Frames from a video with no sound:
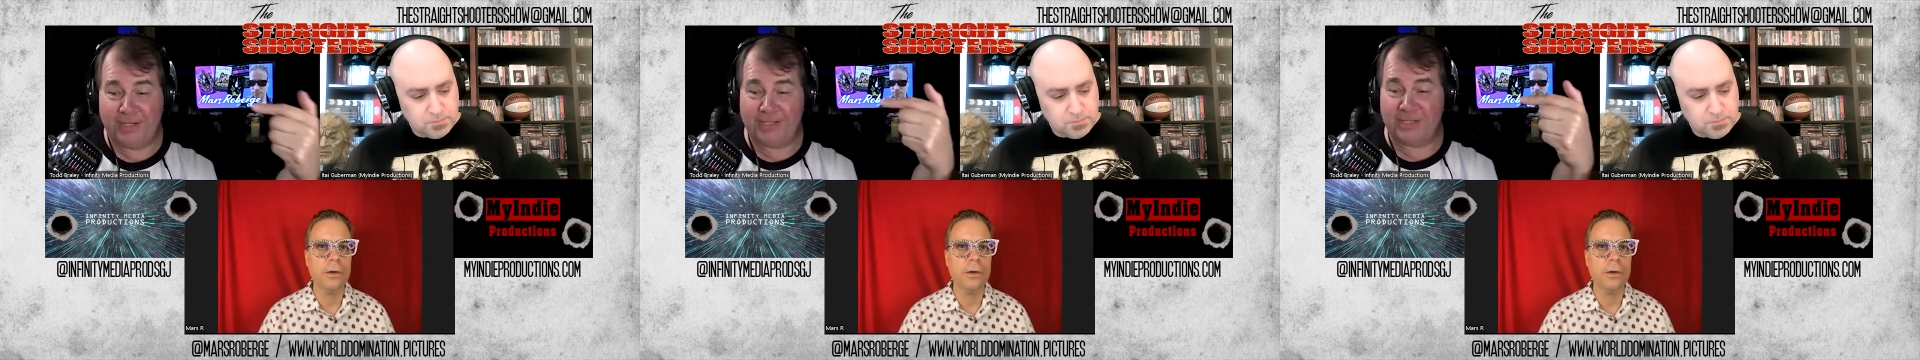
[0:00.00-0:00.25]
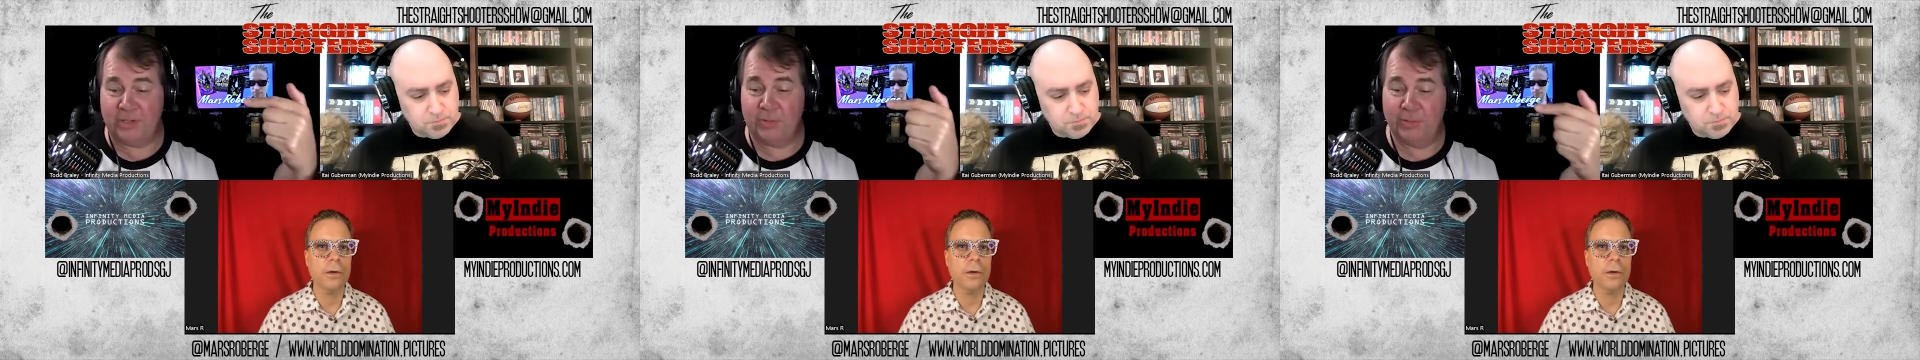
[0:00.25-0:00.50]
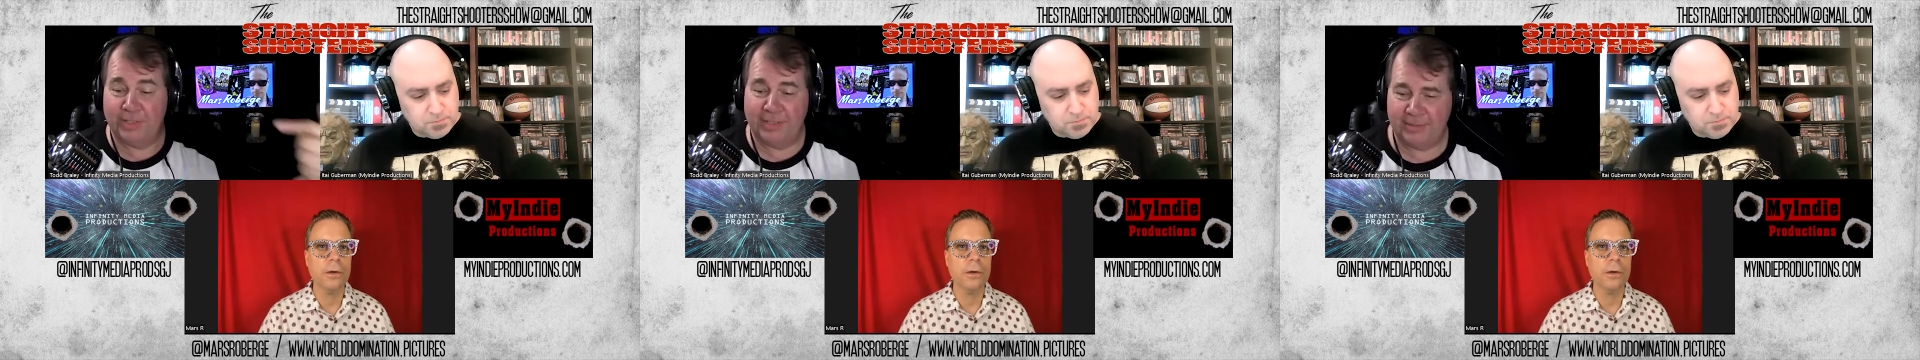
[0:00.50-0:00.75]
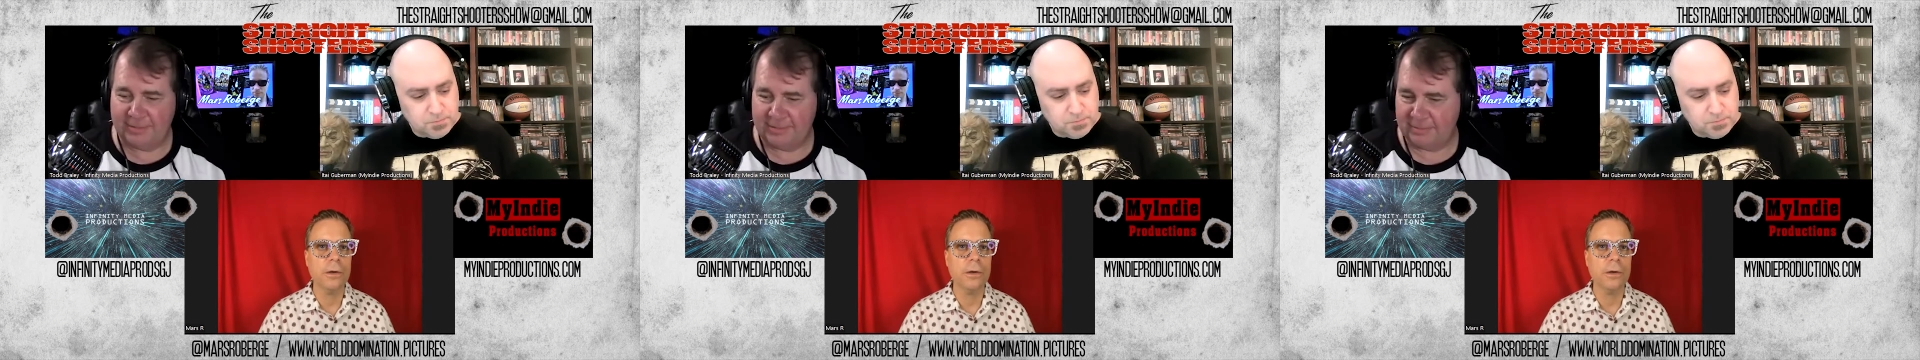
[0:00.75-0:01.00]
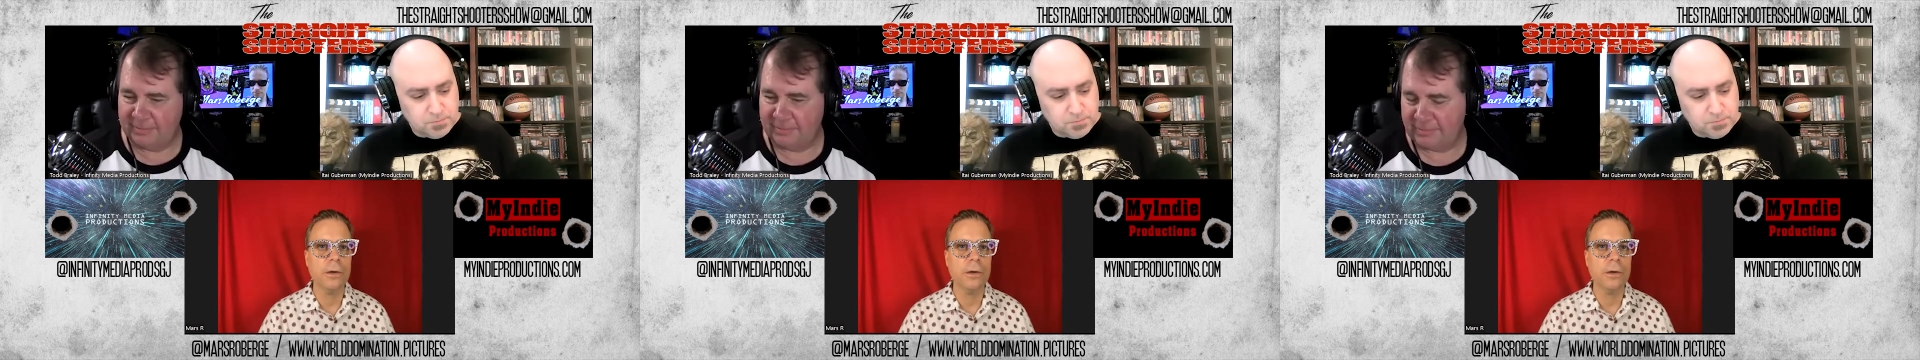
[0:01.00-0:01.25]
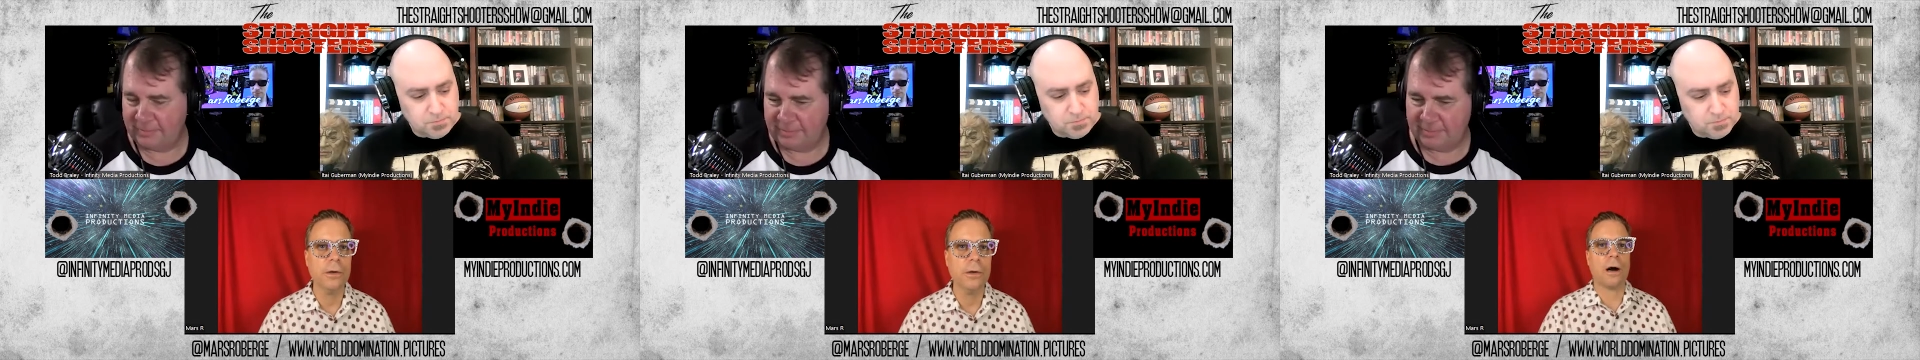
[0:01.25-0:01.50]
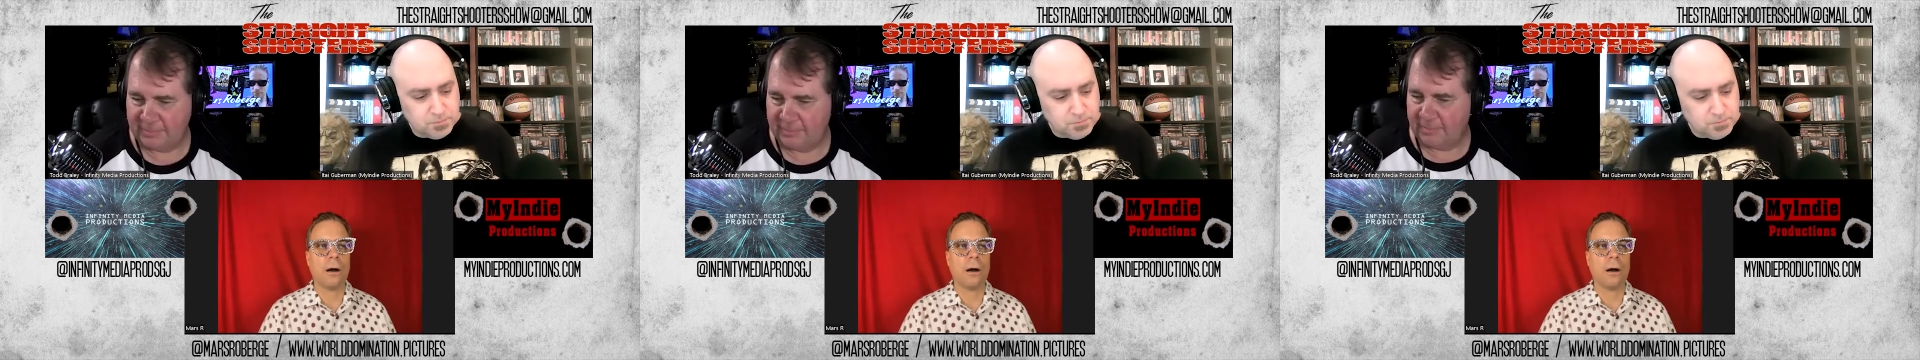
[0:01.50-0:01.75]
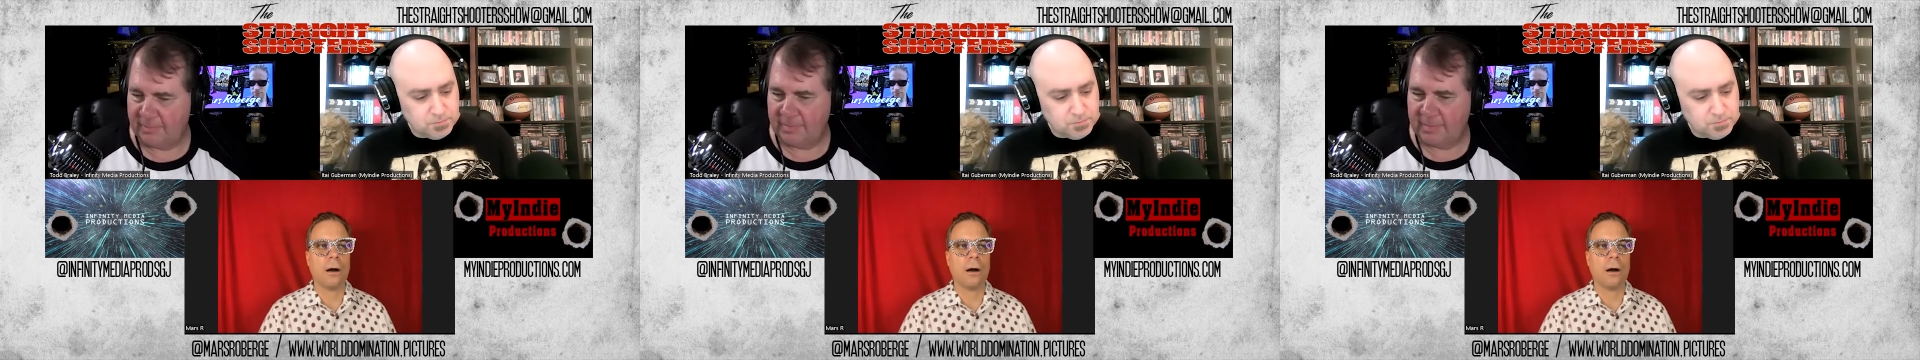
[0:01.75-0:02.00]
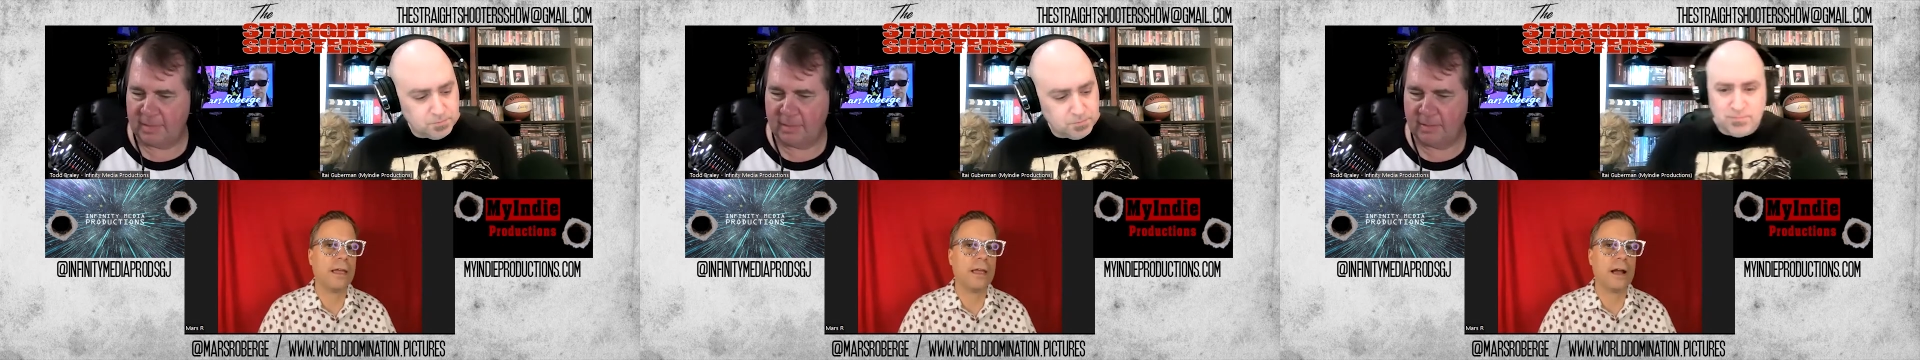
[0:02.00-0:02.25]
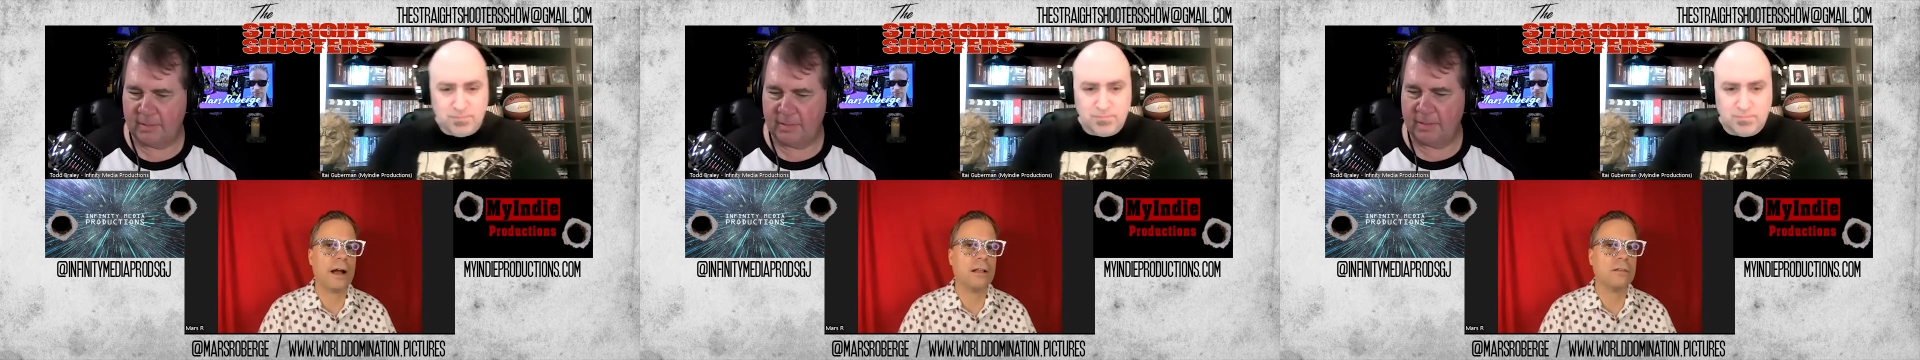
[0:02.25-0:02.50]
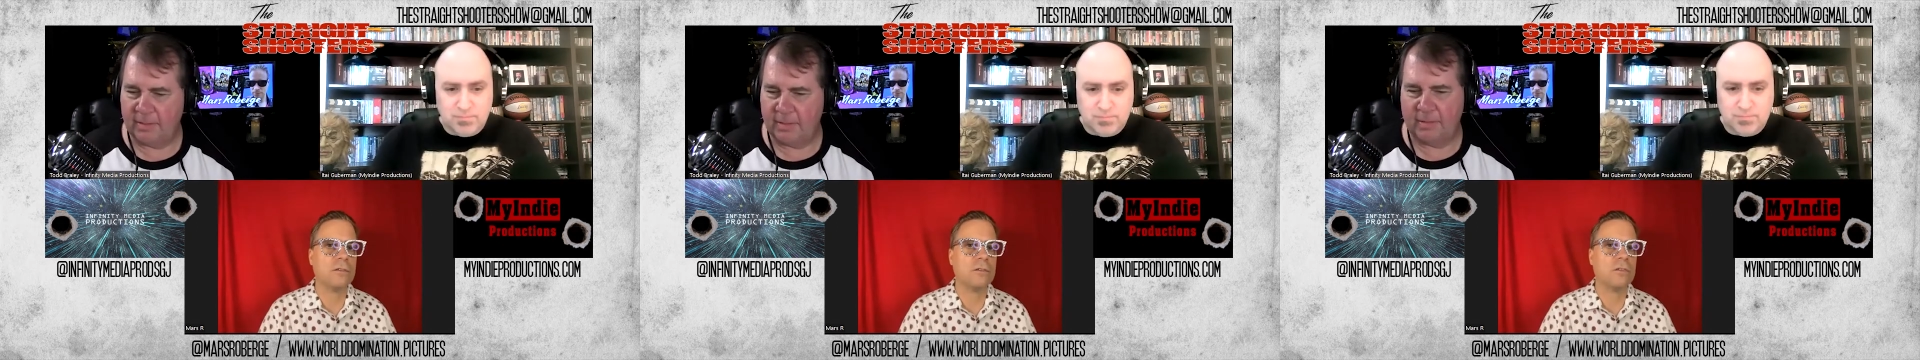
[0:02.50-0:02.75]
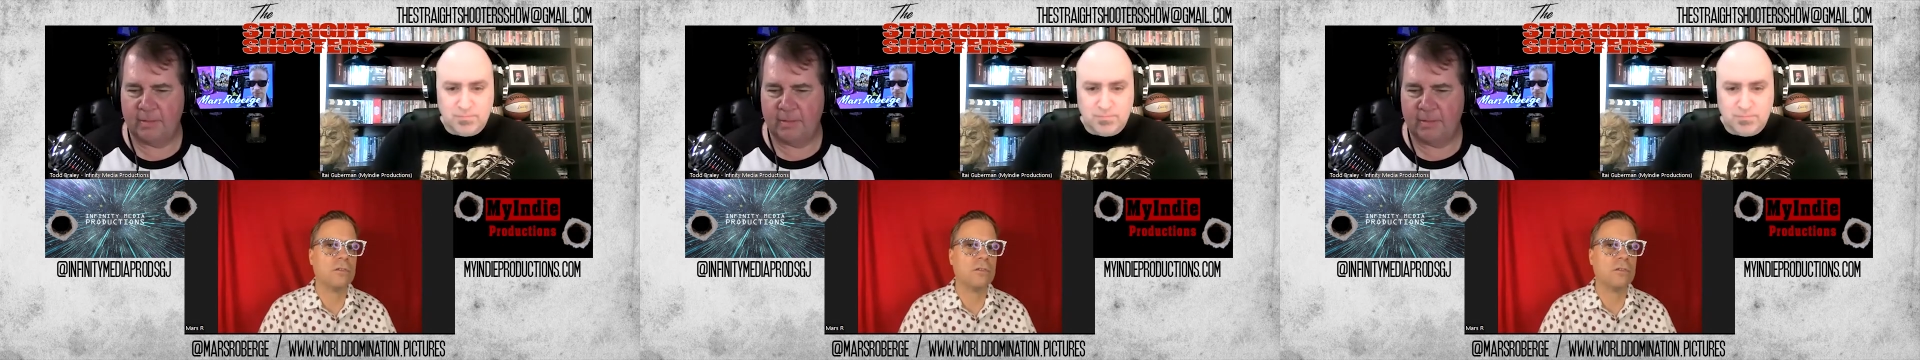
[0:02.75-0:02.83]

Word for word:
Speaker 1: Me too.
Speaker 2: Um, and then they got